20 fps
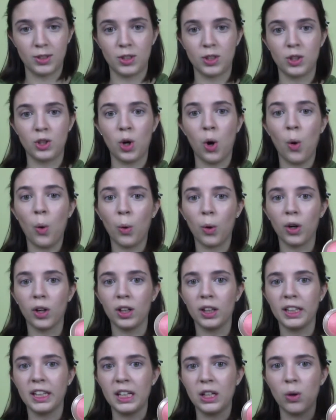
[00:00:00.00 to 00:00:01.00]

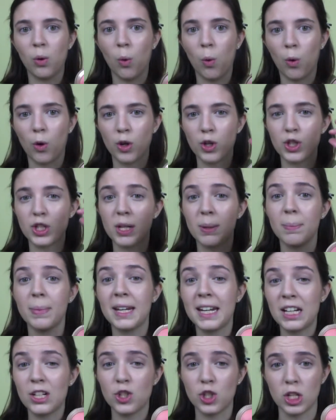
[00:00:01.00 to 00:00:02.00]
corally, orangey,
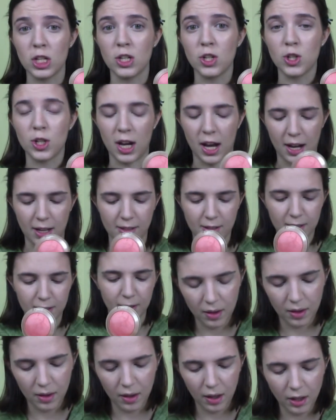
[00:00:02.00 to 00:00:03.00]
peachy shades.
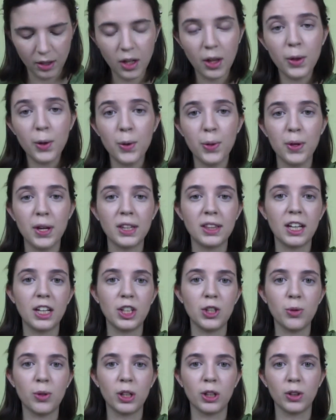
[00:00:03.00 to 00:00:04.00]
Another thing that you can